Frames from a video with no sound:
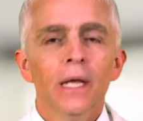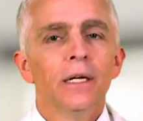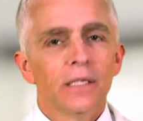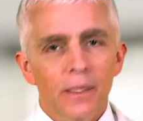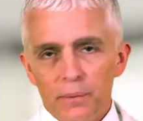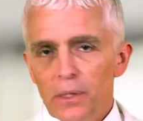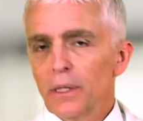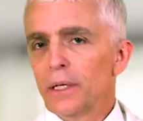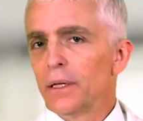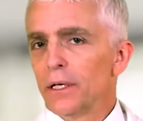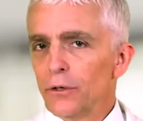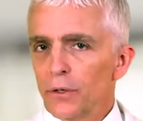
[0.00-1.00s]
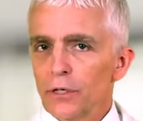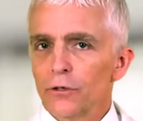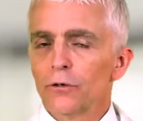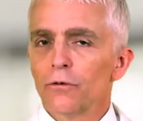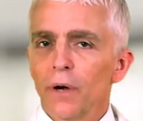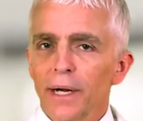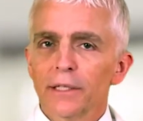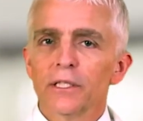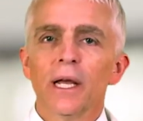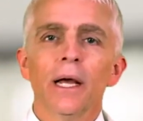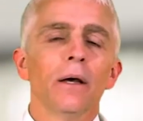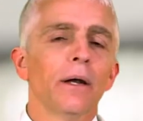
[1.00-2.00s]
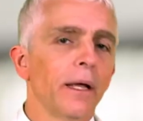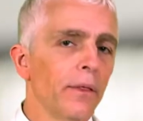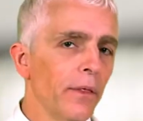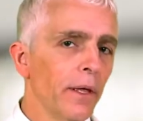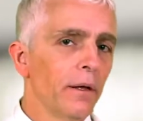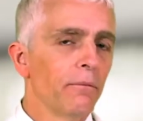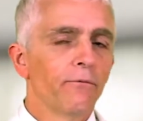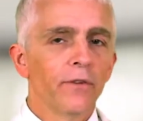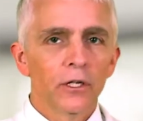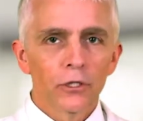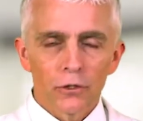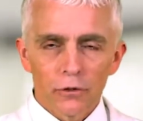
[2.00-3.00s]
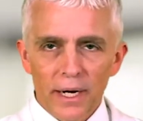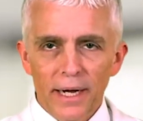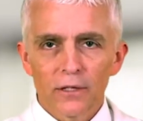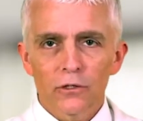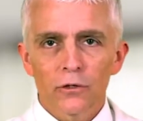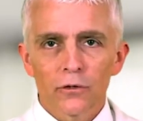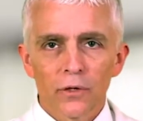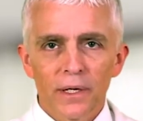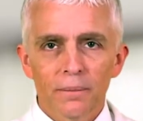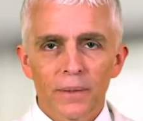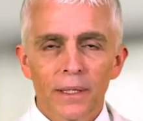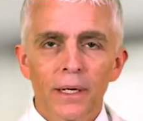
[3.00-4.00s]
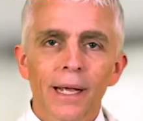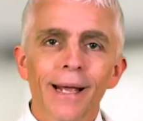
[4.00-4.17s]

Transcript: Typically then you get your drains out and then finish your cancer treatment,